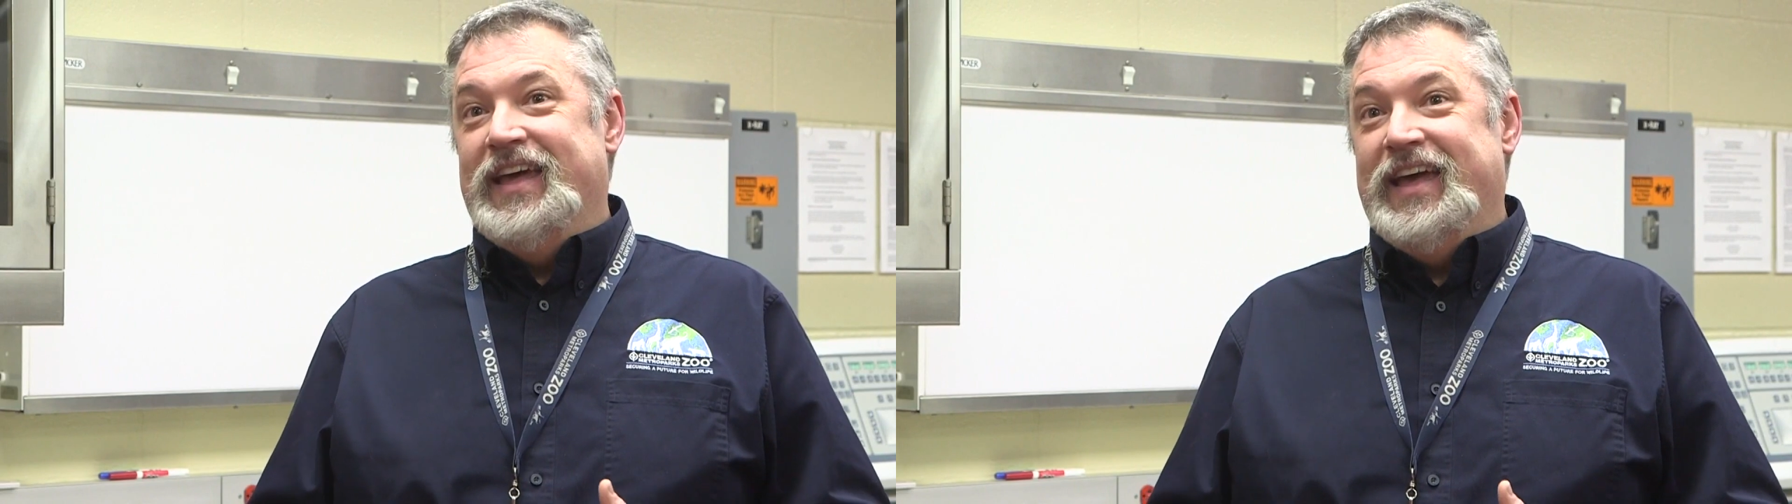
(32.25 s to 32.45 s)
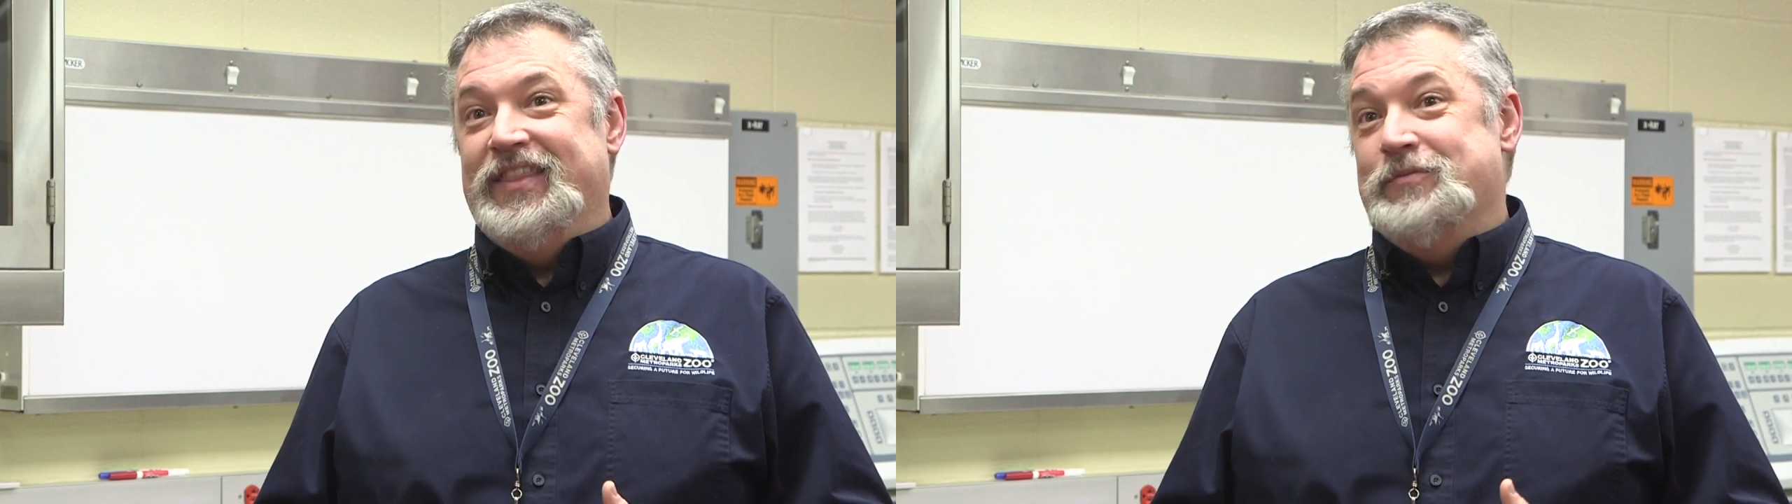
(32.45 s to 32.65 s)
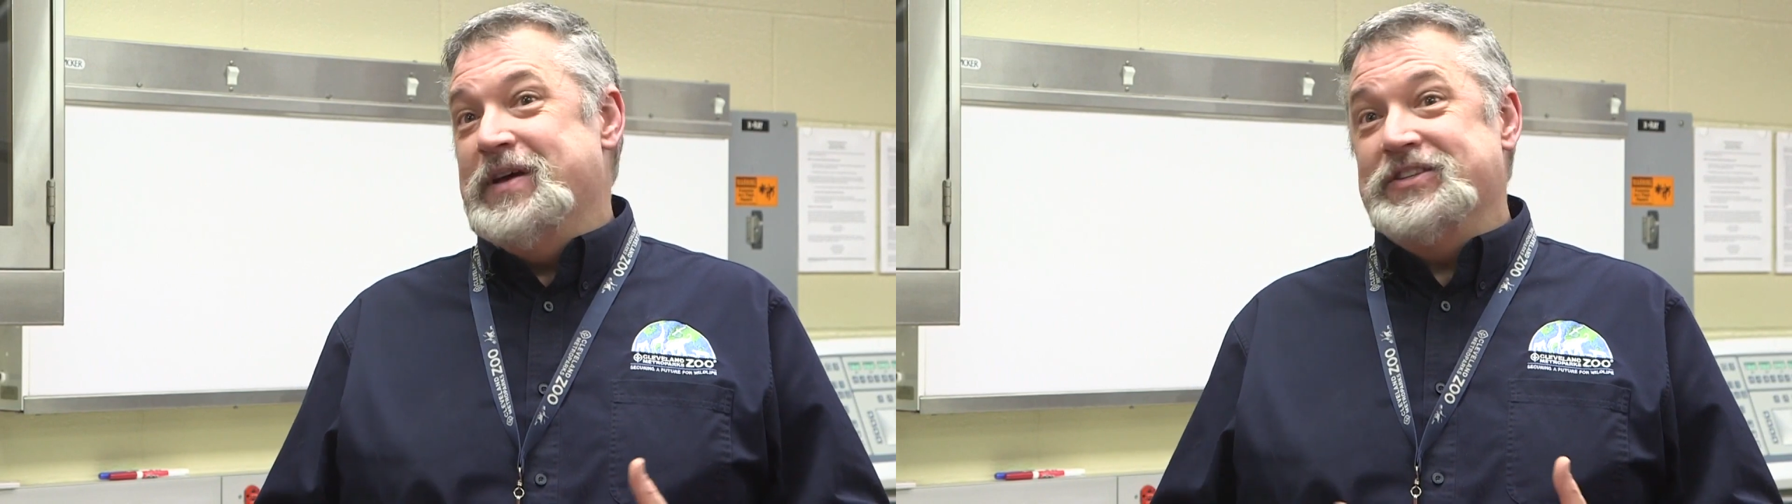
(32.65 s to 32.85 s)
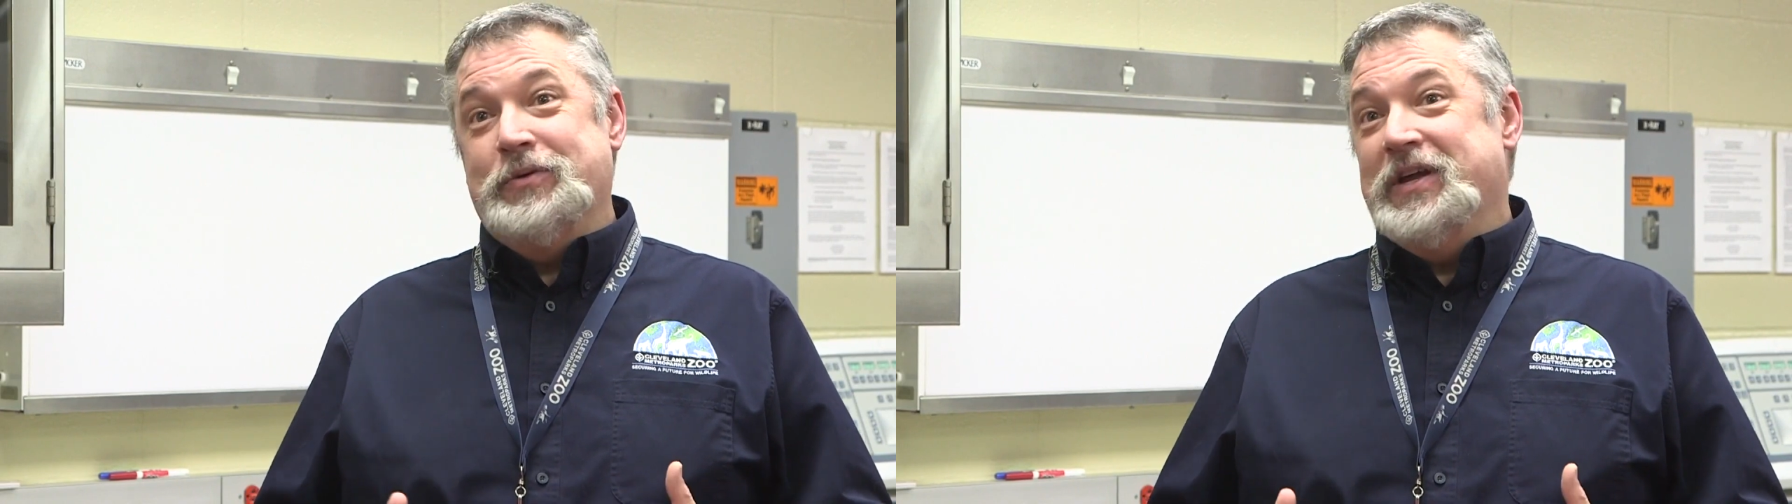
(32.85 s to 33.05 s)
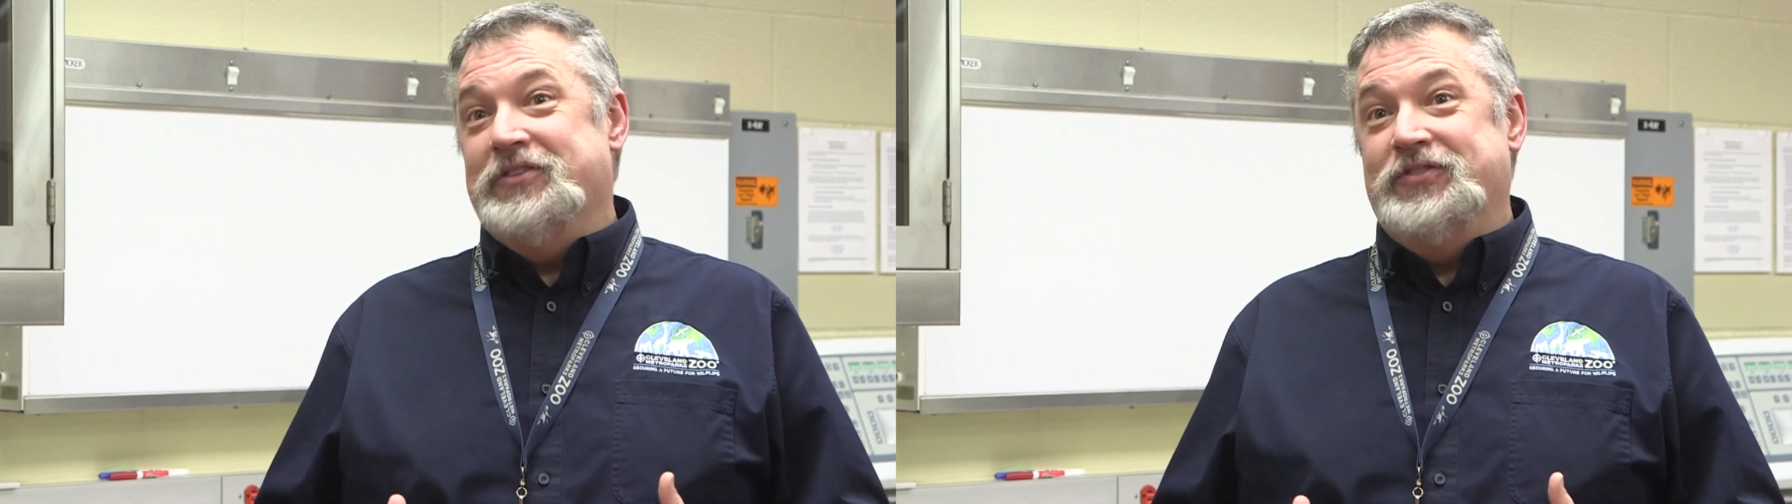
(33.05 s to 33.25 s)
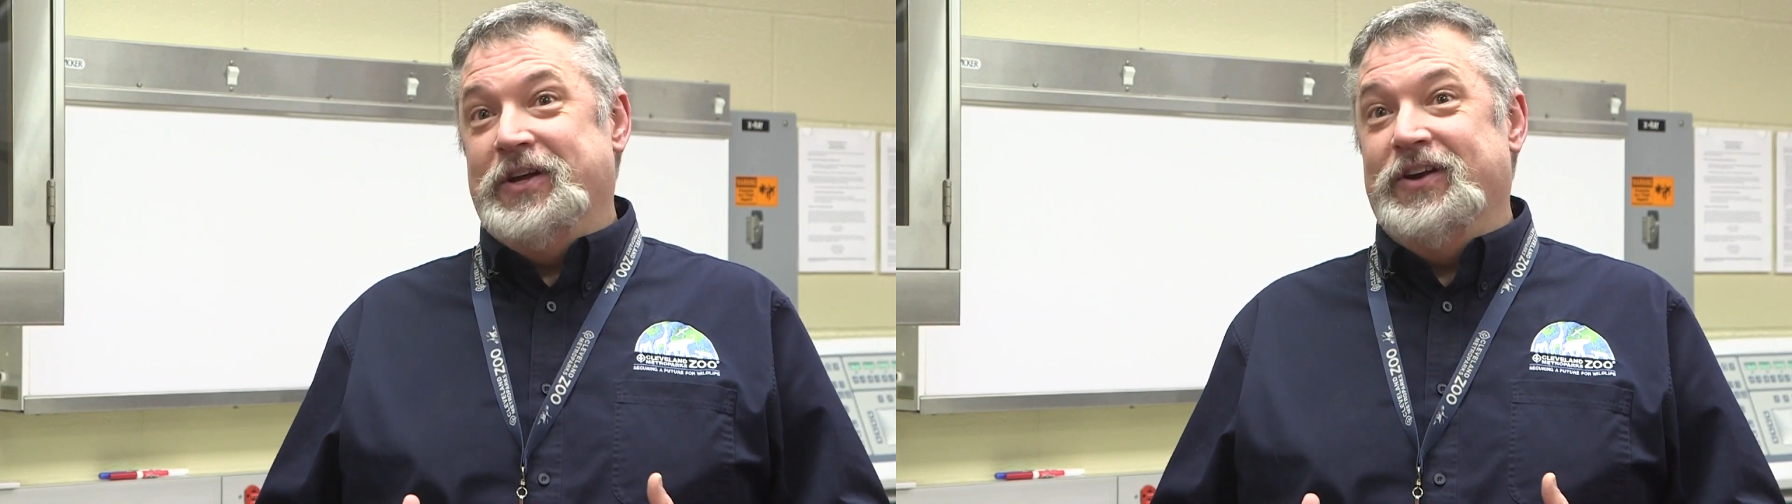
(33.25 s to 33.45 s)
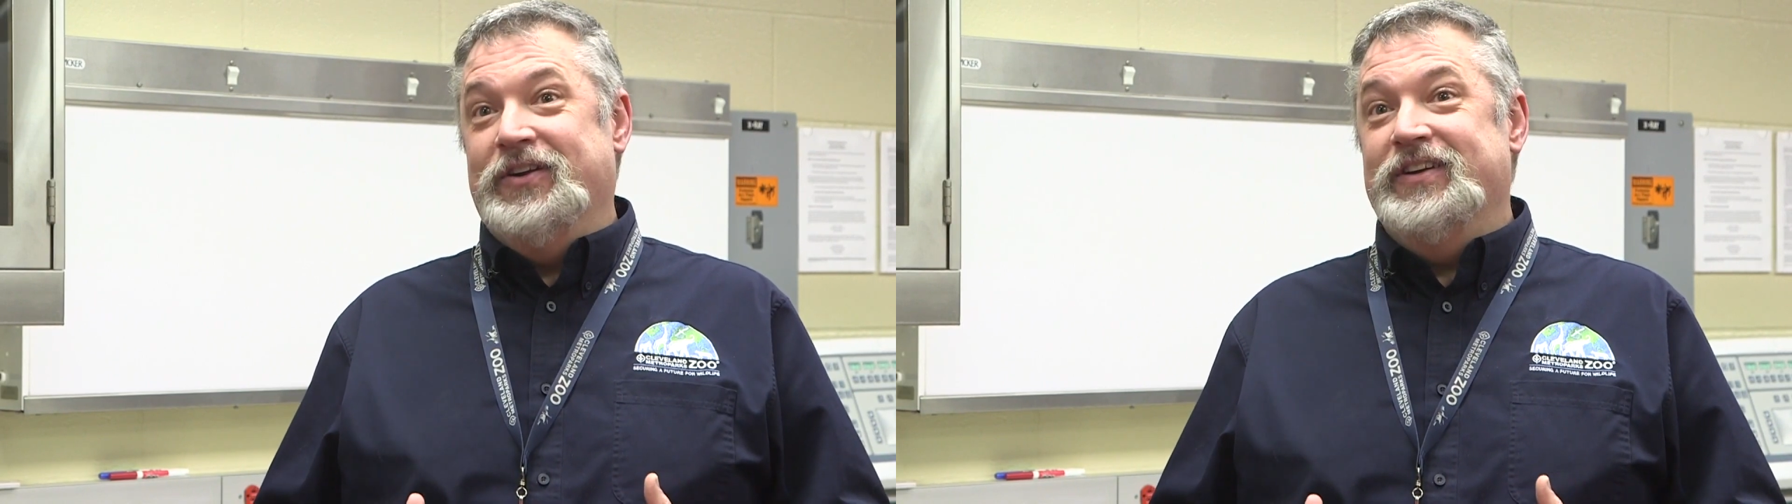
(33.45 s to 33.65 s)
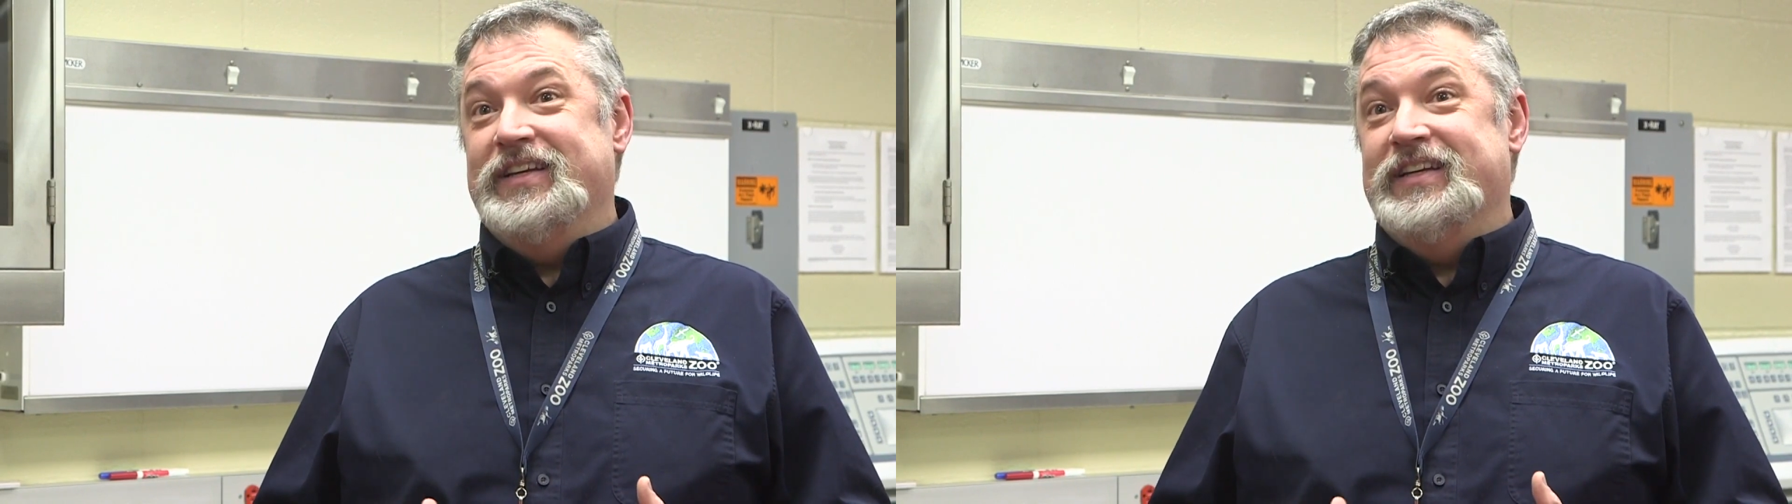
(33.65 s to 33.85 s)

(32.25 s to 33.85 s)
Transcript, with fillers: And the best that we can figure